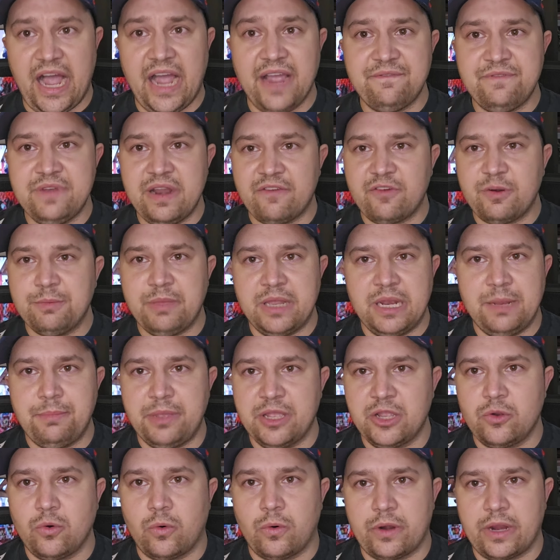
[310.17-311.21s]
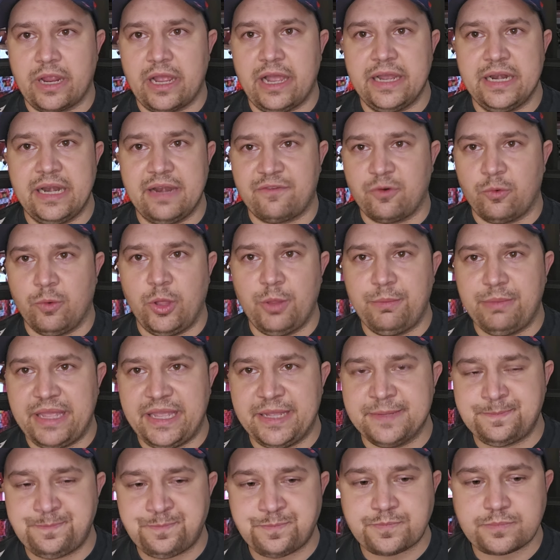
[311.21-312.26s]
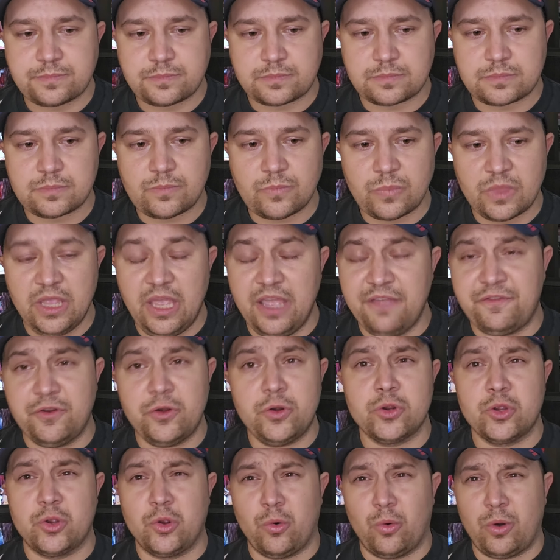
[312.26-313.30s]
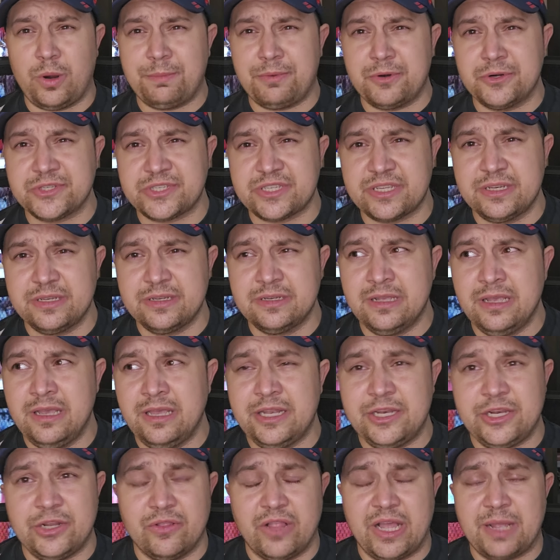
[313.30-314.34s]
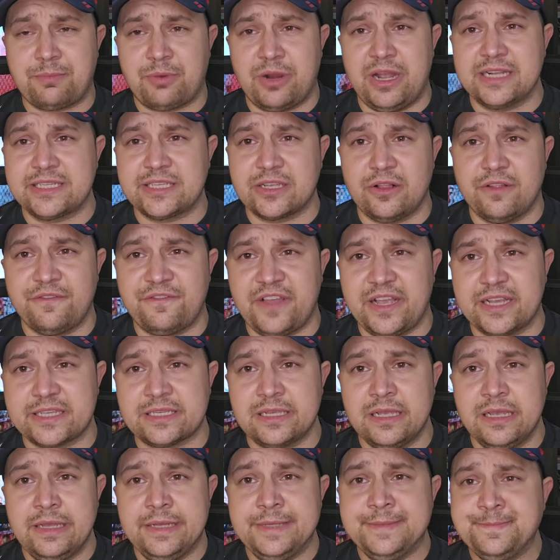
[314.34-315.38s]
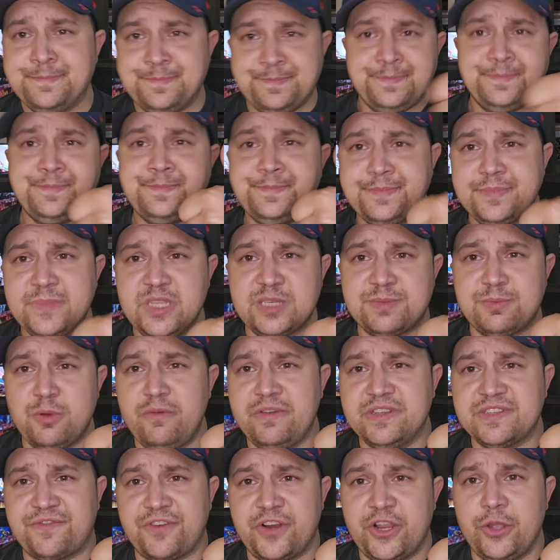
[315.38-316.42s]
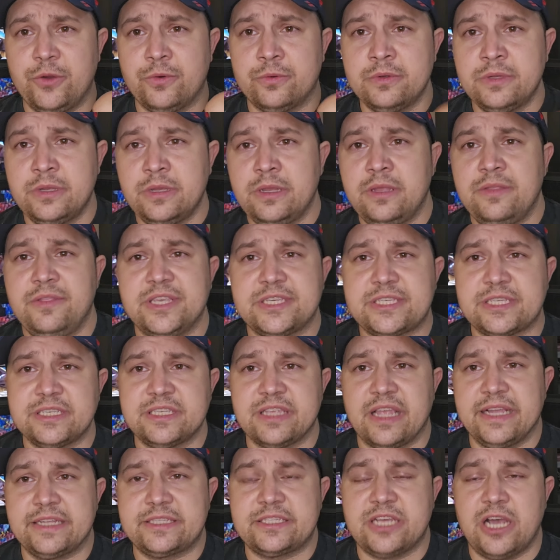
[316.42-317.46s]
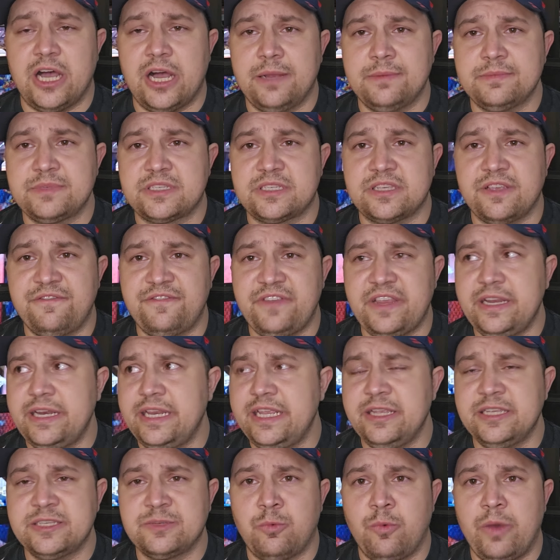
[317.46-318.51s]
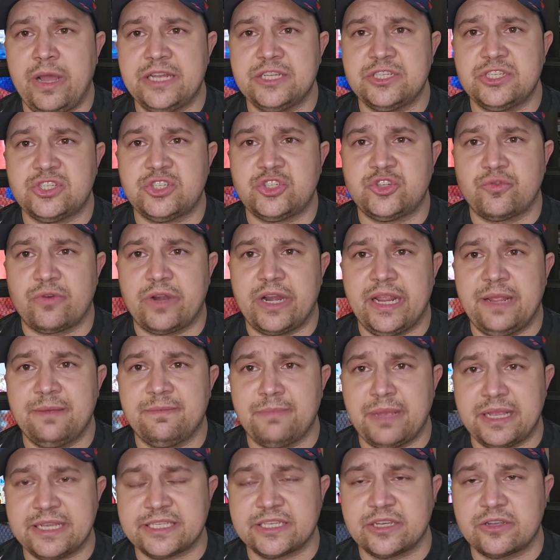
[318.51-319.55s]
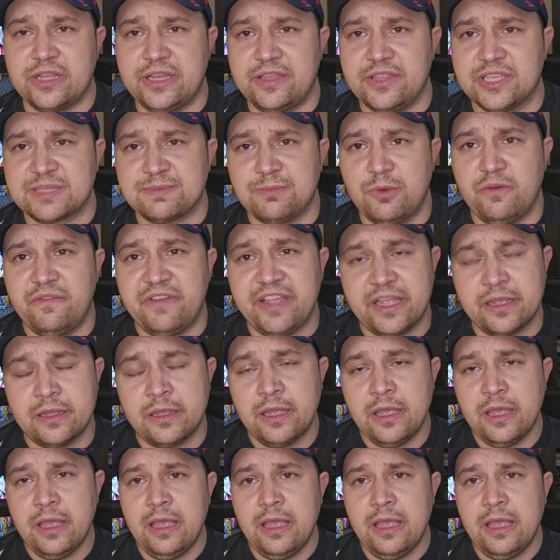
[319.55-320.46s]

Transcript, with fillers: I've never been a big gore guy, never will be. If you're a gore person, you like practical effects, this movie's for you. This is like Tom Savini's wet dream, basically, this movie.